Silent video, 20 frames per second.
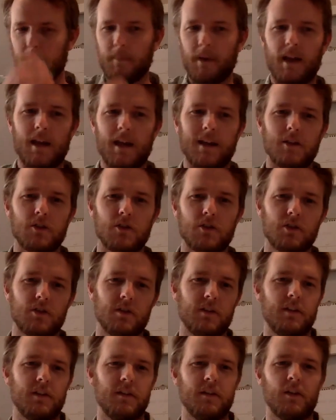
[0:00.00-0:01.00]

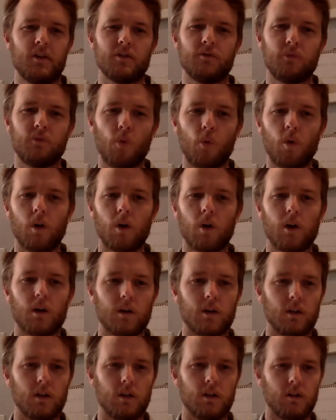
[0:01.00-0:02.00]
page, there's
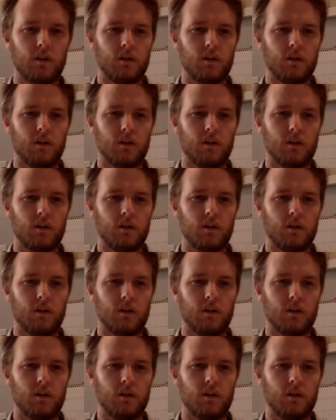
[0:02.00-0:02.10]
4